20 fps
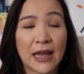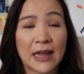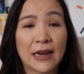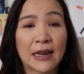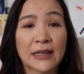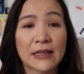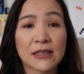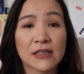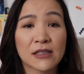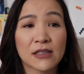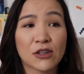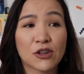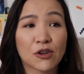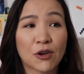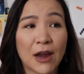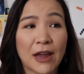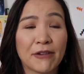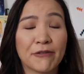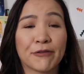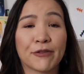and it's
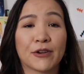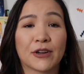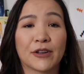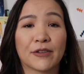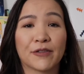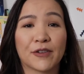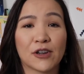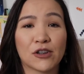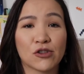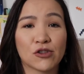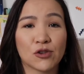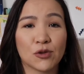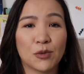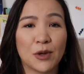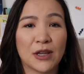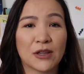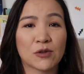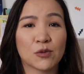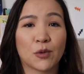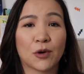great for the first 2
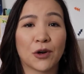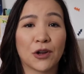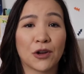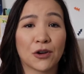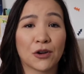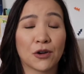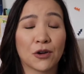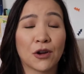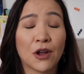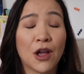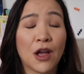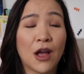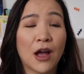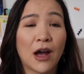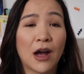weeks where your